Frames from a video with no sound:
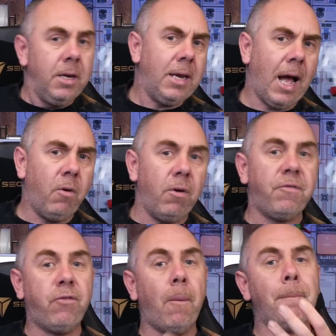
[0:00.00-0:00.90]
Now,
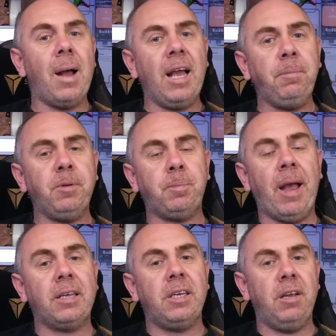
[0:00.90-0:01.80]
from my
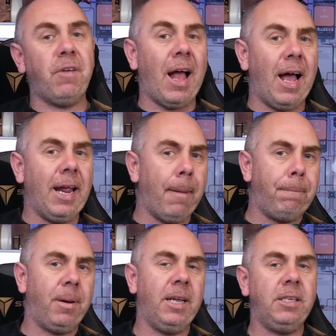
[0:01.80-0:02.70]
perspective, I
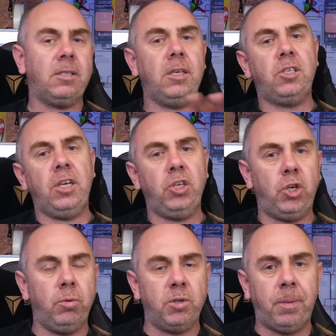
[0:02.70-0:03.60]
am pleased this
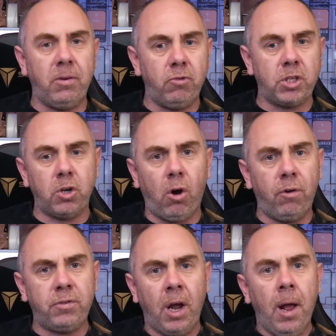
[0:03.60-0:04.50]
issue has been
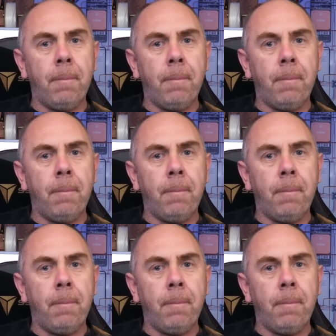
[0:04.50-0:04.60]
resolved,